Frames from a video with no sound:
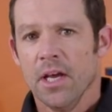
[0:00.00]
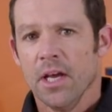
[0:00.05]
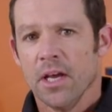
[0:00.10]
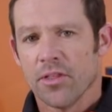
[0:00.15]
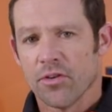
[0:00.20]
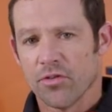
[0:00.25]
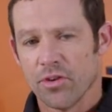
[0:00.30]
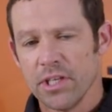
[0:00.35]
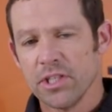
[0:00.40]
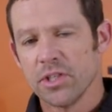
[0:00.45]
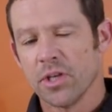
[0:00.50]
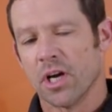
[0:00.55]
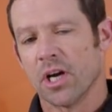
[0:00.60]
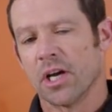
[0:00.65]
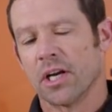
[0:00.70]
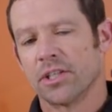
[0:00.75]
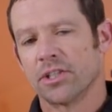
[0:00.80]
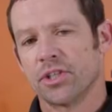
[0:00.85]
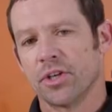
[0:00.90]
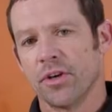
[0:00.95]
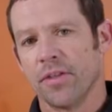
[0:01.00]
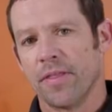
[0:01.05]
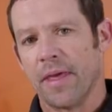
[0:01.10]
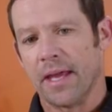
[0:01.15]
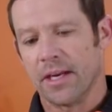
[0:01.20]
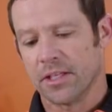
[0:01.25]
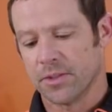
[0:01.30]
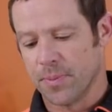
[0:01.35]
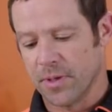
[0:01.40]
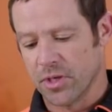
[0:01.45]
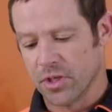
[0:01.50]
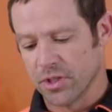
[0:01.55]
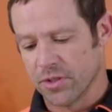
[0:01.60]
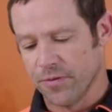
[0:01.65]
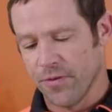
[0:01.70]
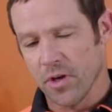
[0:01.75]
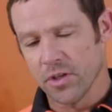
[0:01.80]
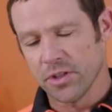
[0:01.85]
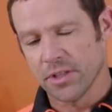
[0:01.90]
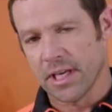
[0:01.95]
The reason I'm going to do that is because
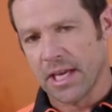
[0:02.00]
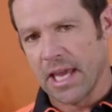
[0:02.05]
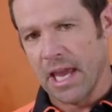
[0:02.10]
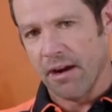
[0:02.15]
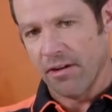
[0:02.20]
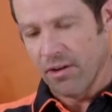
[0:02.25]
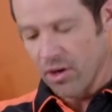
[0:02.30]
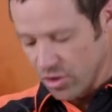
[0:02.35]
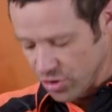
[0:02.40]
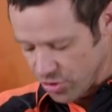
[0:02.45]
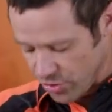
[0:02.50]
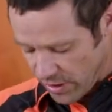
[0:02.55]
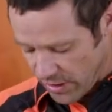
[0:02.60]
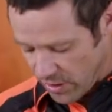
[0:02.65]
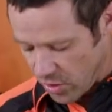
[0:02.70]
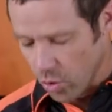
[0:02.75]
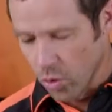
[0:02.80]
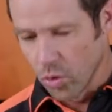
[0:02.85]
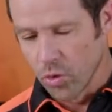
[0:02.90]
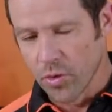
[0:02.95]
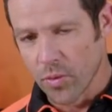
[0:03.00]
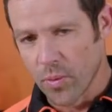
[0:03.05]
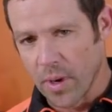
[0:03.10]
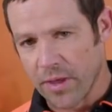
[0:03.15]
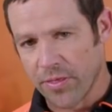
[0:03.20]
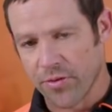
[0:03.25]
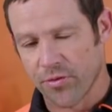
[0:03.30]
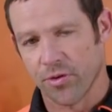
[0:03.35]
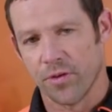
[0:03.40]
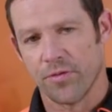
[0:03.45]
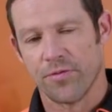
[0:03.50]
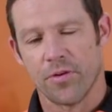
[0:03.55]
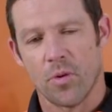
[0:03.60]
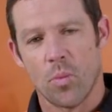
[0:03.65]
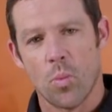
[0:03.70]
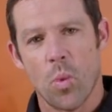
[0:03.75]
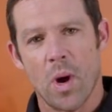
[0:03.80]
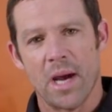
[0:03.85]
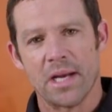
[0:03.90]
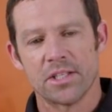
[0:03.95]
if I was to carry on drilling all the way through
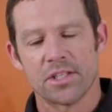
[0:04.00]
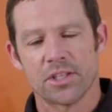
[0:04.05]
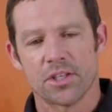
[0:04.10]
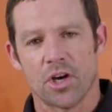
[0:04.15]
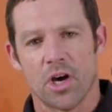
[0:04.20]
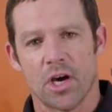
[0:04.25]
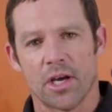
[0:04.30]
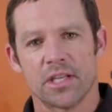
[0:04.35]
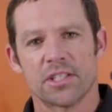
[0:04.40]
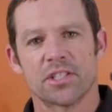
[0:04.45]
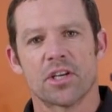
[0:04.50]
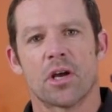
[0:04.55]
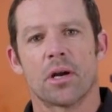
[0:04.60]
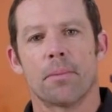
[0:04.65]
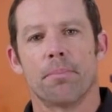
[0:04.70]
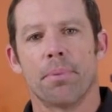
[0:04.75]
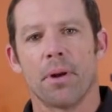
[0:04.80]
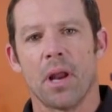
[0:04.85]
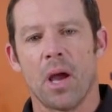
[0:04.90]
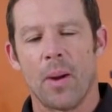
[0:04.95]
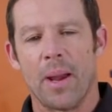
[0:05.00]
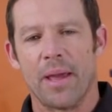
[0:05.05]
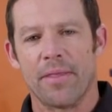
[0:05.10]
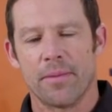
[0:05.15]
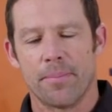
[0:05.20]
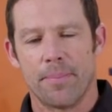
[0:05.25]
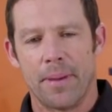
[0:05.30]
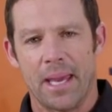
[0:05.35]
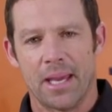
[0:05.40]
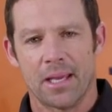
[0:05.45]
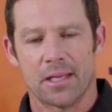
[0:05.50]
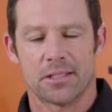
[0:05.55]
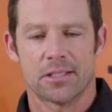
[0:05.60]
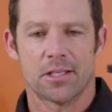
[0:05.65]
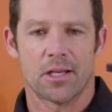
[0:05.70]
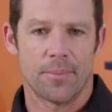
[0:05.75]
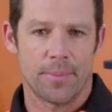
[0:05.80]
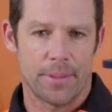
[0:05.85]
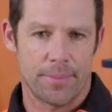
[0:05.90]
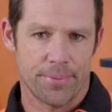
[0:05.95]
from one side, it's going to blow out the back and it's
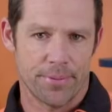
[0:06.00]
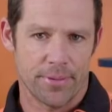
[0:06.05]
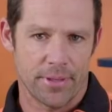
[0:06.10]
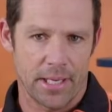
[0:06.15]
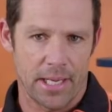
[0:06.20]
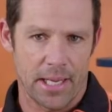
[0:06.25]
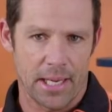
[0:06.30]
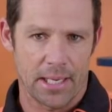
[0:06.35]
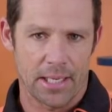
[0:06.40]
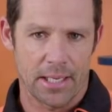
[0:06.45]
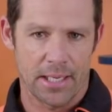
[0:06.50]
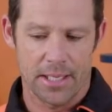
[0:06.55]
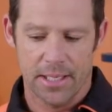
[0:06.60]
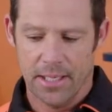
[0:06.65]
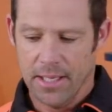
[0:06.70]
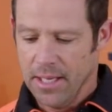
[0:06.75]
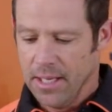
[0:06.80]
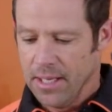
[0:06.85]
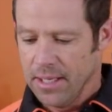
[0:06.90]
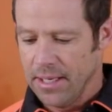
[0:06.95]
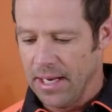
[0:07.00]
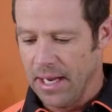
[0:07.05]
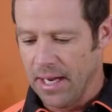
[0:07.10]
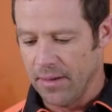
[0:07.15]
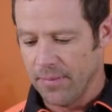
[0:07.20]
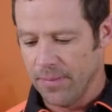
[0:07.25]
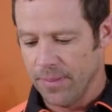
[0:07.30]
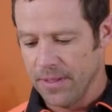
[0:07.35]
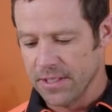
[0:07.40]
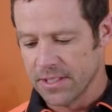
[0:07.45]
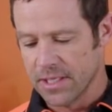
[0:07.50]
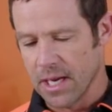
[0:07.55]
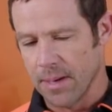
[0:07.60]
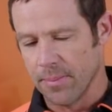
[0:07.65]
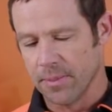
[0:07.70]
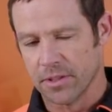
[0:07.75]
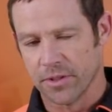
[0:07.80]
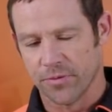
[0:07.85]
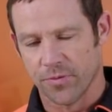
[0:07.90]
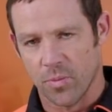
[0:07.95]
going to be pretty ugly. Now, there's a
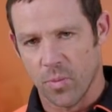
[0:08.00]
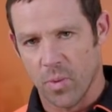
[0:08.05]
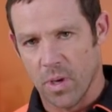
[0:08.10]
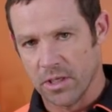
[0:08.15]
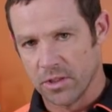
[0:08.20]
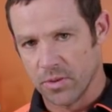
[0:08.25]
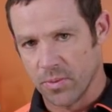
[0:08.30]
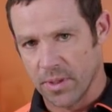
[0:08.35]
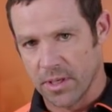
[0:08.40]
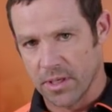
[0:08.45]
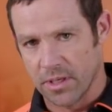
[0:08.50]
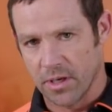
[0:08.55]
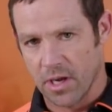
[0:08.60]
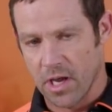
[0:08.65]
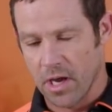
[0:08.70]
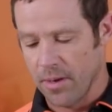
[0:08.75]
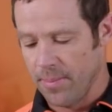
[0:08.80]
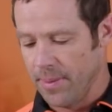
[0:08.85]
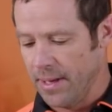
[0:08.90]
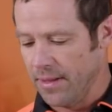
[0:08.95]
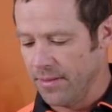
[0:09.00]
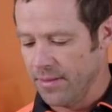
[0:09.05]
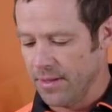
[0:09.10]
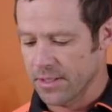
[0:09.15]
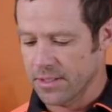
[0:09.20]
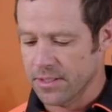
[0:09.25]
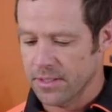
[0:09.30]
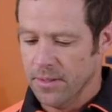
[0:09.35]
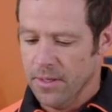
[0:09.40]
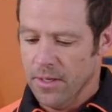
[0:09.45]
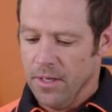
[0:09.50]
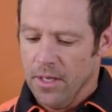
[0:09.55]
couple of different ways we can go about this.